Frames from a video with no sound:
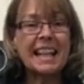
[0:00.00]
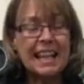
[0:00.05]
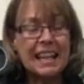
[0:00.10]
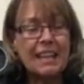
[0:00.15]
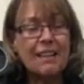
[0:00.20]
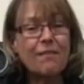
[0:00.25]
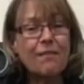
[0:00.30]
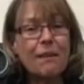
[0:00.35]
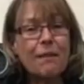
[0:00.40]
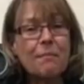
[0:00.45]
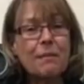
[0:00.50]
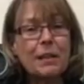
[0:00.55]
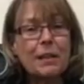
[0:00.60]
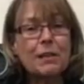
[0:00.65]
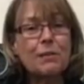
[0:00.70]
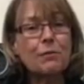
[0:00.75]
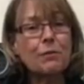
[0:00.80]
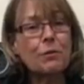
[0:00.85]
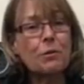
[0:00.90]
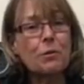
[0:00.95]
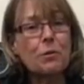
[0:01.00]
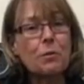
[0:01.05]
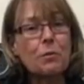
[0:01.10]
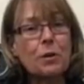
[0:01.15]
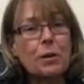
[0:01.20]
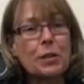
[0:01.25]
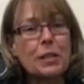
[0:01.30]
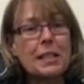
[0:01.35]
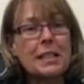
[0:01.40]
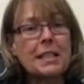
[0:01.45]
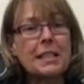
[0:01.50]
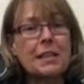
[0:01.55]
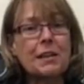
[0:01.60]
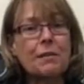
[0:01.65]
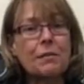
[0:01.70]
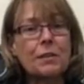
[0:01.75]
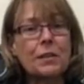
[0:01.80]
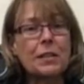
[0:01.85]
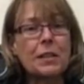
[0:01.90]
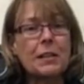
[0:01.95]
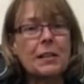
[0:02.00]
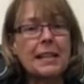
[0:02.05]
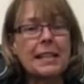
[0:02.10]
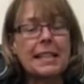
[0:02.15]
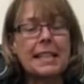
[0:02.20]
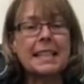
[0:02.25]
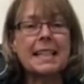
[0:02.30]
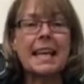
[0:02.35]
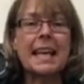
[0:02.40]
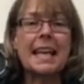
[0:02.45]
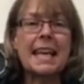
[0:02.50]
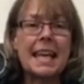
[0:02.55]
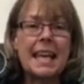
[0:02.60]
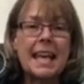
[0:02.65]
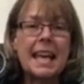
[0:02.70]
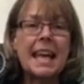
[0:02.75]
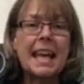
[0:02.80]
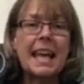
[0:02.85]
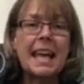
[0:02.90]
Alright, thank you very much for watching this afternoon.